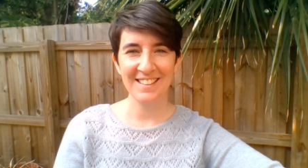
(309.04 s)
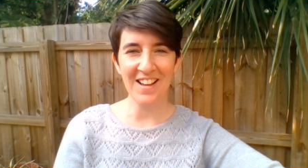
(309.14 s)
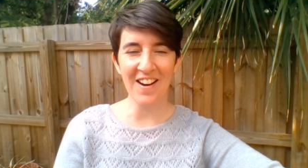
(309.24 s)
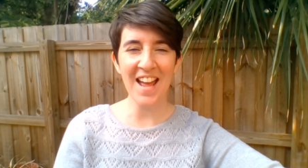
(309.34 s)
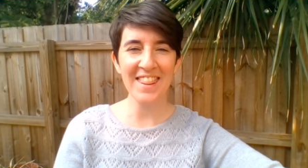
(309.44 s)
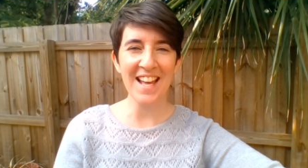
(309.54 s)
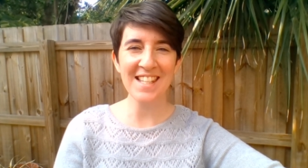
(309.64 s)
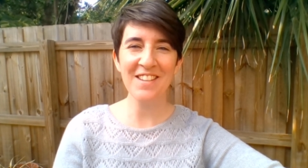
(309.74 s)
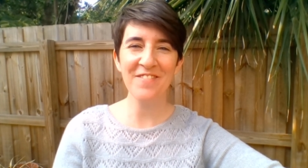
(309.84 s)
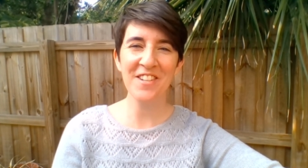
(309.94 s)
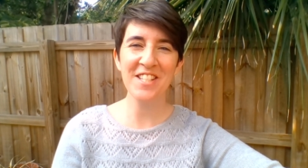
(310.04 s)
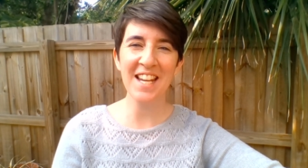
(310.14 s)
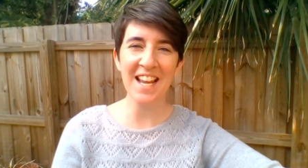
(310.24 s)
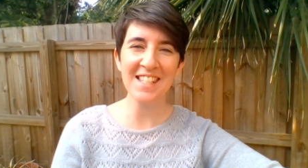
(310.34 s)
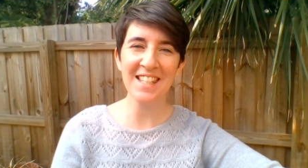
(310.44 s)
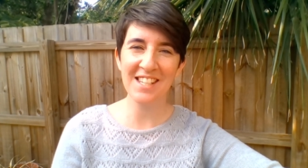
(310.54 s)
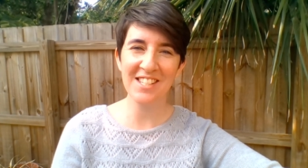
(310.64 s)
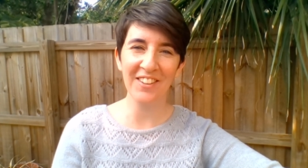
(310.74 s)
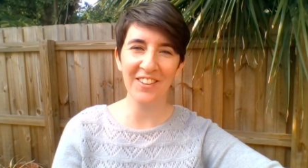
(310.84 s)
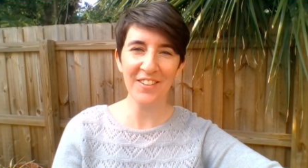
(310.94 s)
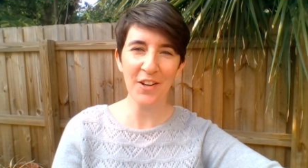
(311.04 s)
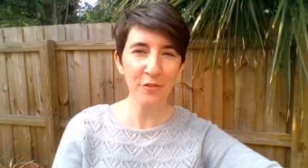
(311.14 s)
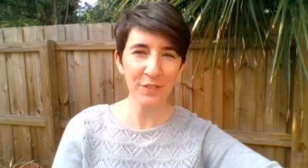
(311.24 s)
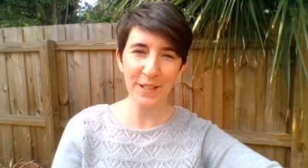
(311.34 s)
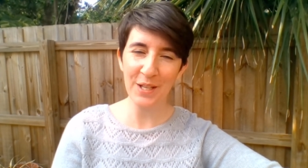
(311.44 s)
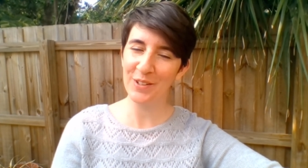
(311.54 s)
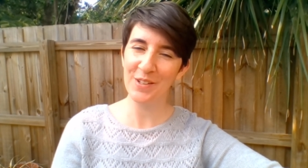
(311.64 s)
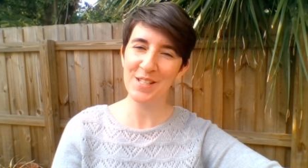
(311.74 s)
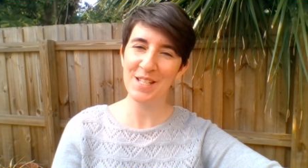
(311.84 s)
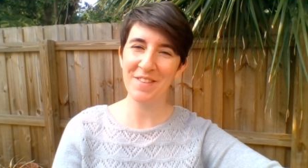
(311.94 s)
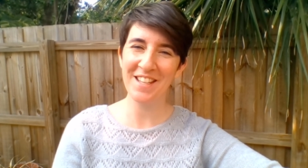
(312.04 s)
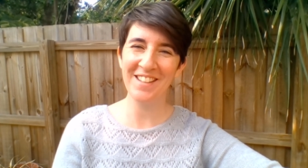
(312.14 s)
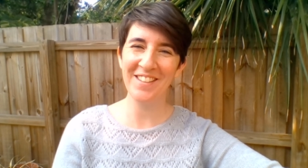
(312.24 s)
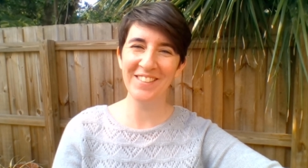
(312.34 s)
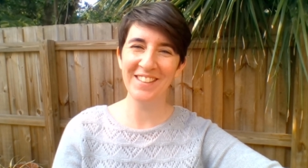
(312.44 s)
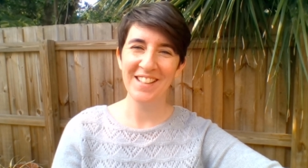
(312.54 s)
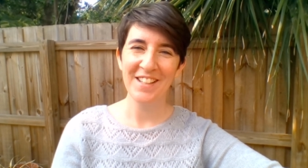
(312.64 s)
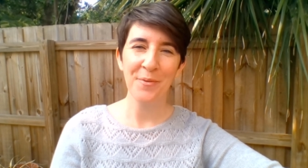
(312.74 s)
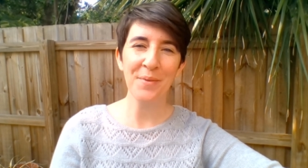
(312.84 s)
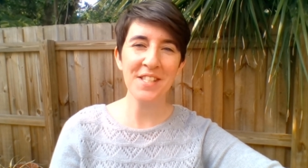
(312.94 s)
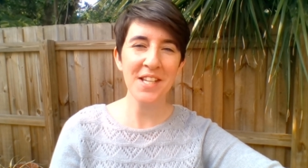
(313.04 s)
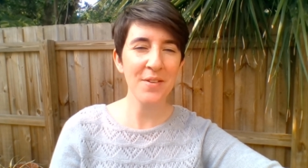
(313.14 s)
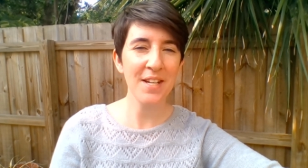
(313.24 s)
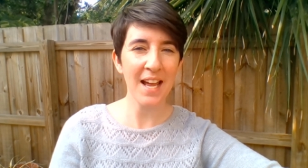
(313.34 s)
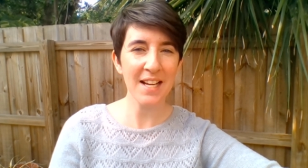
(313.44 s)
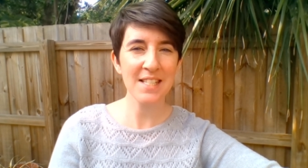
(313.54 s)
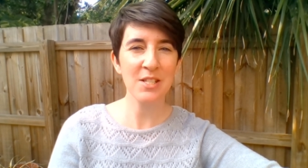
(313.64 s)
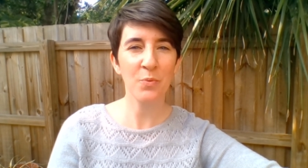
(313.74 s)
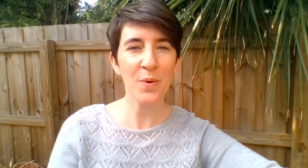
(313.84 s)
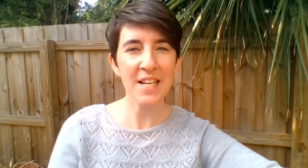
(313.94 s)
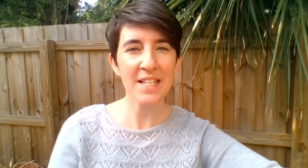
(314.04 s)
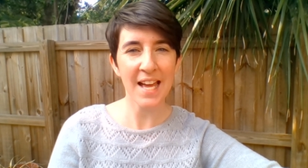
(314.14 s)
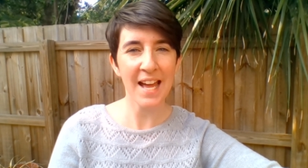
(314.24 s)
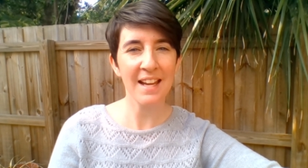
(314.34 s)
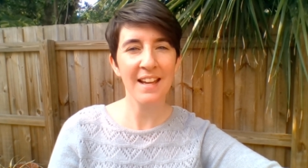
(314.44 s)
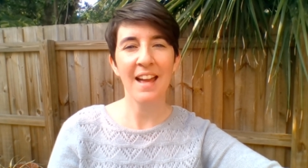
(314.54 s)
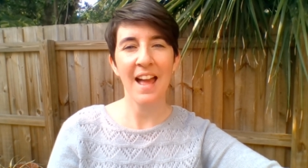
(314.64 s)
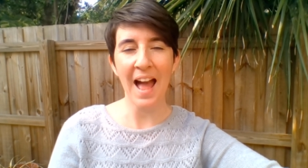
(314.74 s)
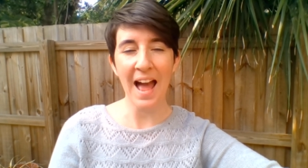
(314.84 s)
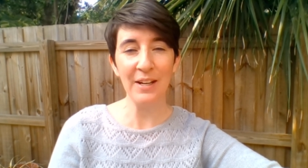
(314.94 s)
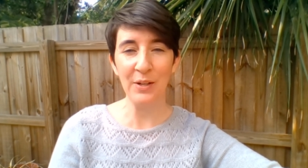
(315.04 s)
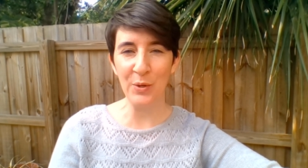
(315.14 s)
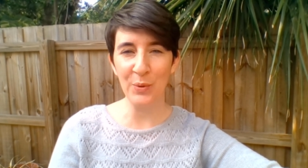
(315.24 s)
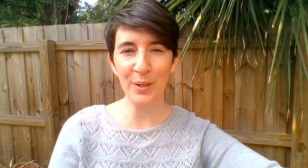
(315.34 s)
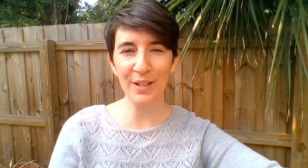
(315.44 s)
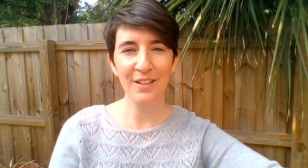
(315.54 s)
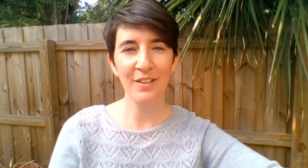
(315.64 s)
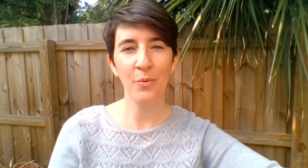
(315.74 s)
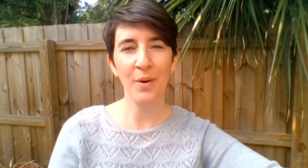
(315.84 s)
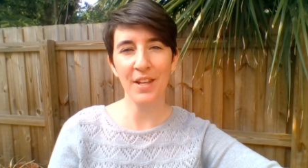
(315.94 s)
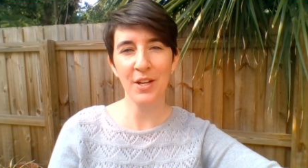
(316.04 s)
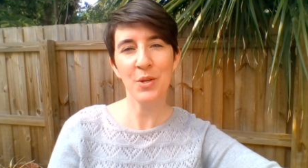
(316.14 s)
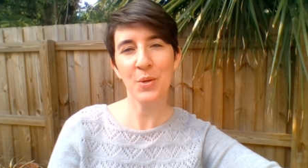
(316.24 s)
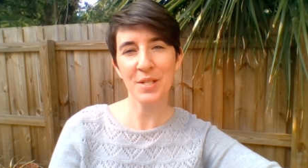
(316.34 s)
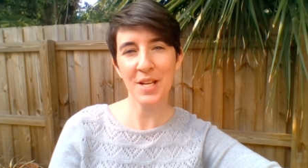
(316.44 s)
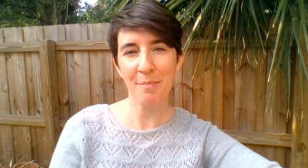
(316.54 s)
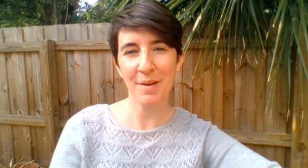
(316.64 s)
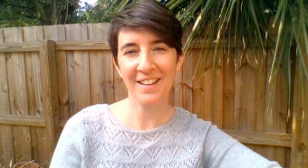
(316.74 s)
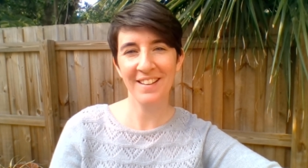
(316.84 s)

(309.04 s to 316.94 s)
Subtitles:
All right, that's it for today's Lunch and Learn. Hopefully you learned something new. We'll see you next weekday at noon with a new topic.